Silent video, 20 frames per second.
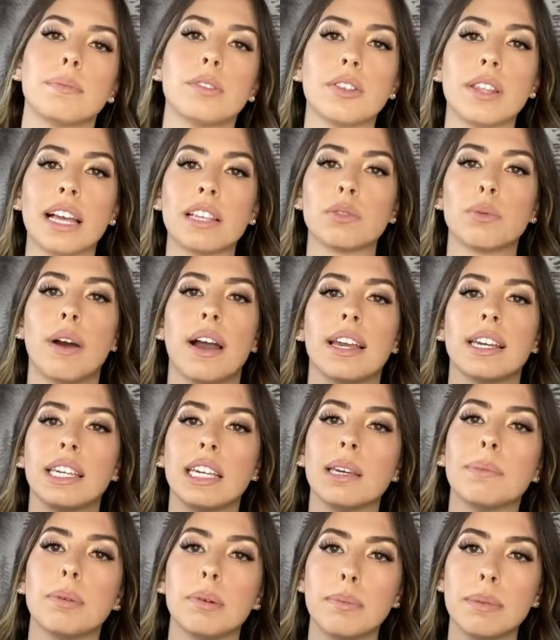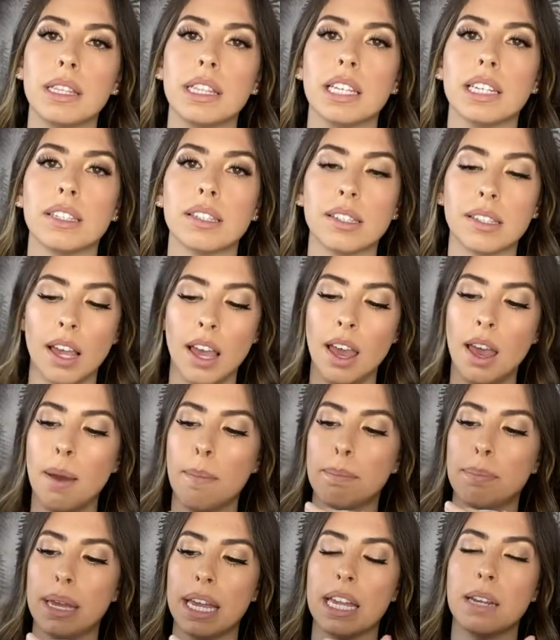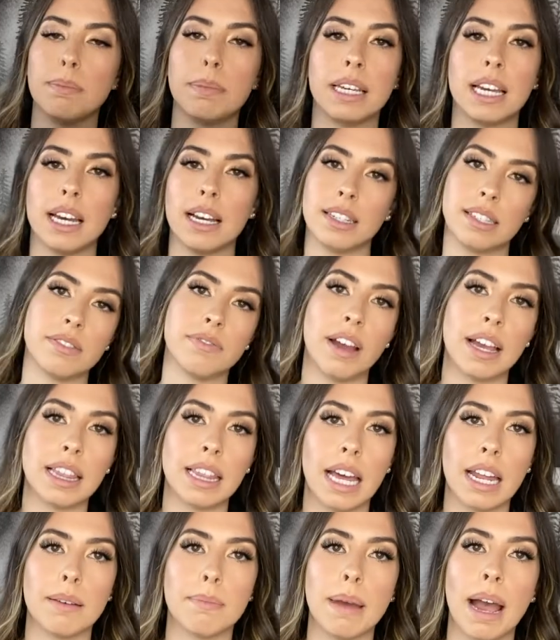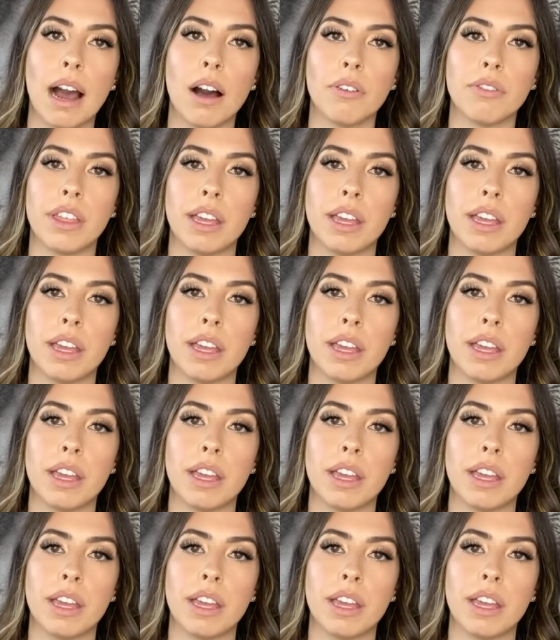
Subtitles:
So that's why I keep them in this bin, because if I let them out,